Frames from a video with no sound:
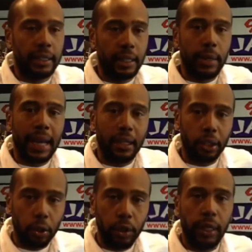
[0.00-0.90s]
tell you how
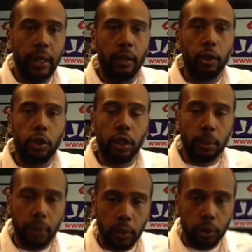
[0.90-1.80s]
to go there, you can
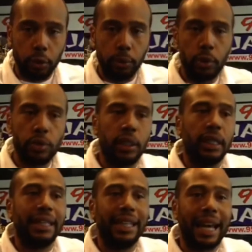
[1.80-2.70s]
upload your
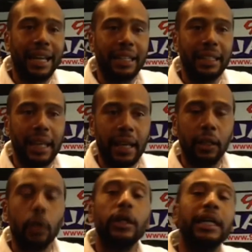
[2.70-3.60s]
music, and then I can
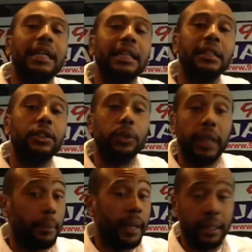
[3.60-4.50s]
download it and listen to it at my